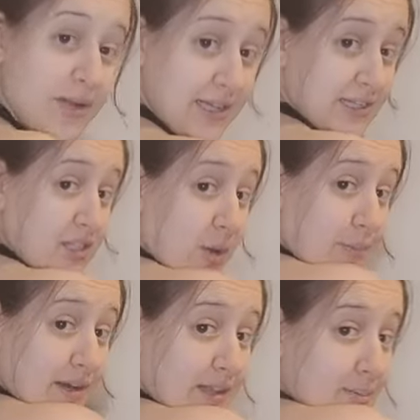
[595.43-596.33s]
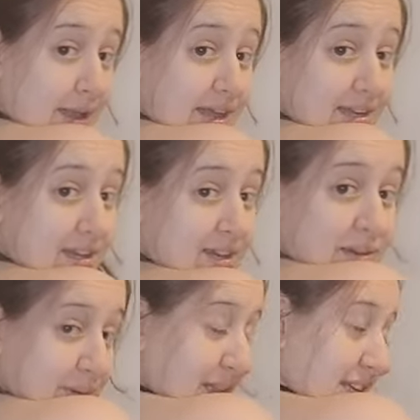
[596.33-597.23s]
It's open at the back.
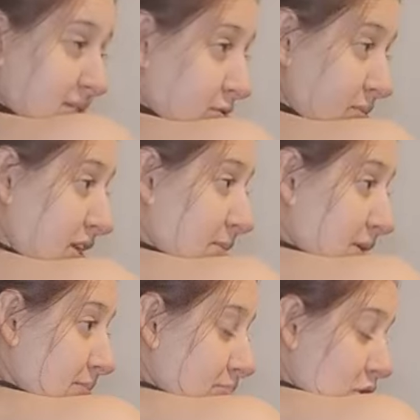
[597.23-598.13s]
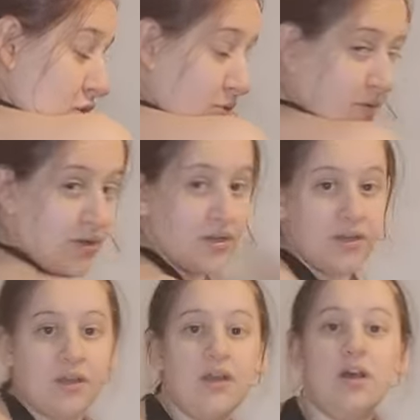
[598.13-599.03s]
With this, what would be done up in a
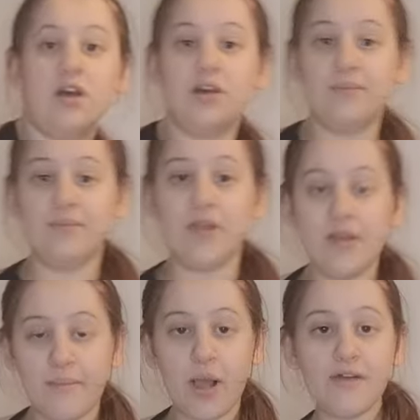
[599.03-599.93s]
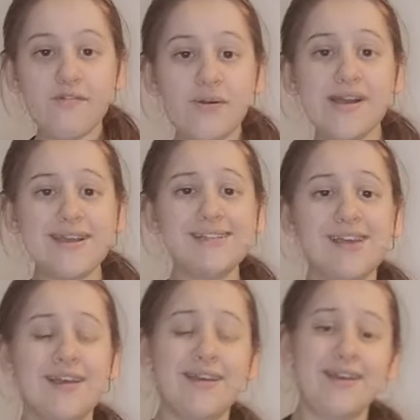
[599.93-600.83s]
bow. But otherwise,
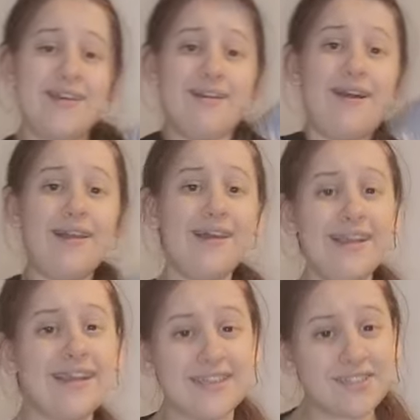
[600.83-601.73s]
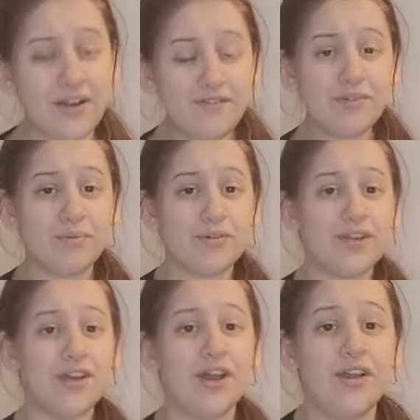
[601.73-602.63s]
I like like it. It's comfortable,
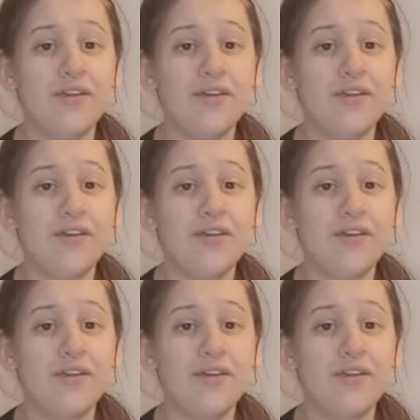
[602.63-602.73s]
you know.